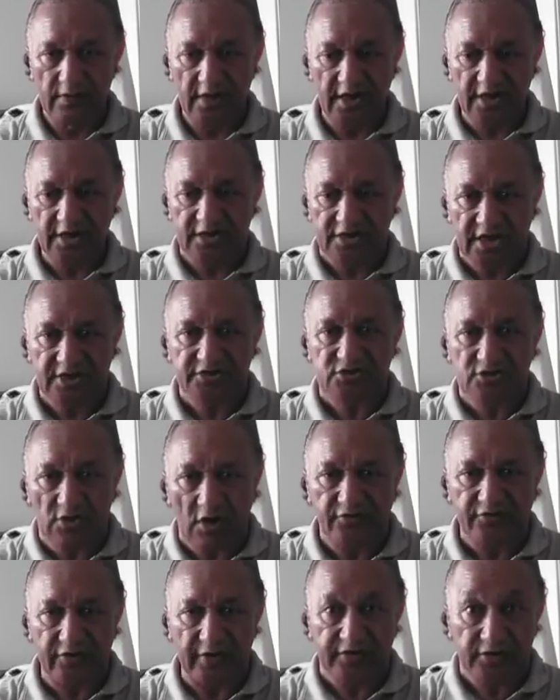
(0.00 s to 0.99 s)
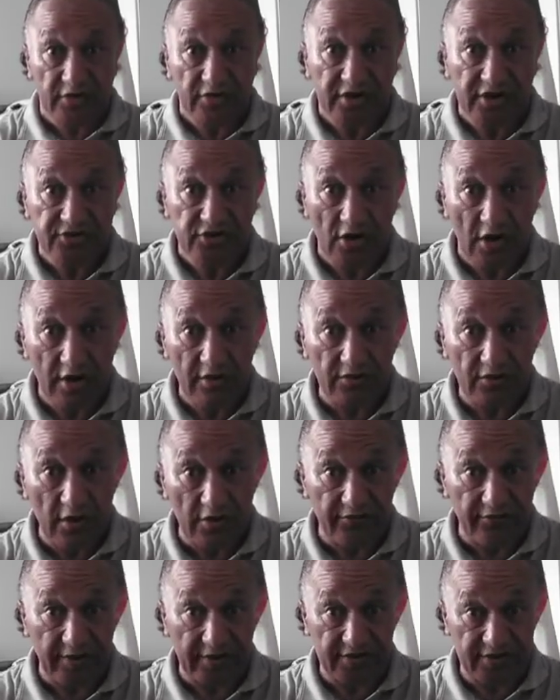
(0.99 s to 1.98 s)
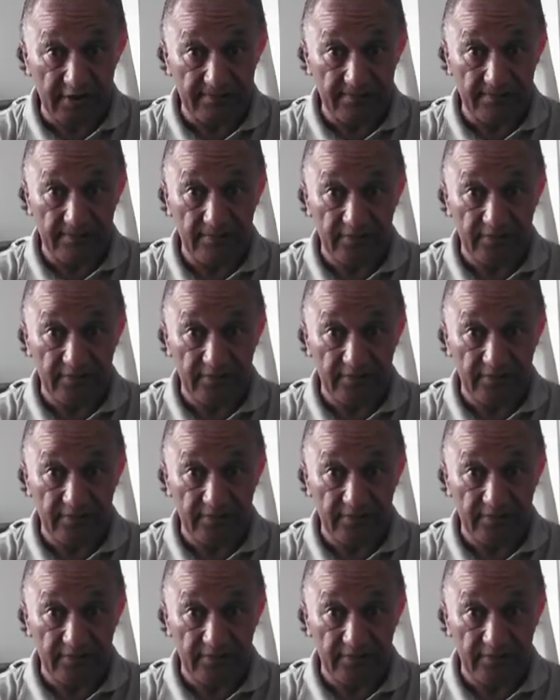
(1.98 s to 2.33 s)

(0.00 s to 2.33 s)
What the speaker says: in this contract. You get your own contract, Jim.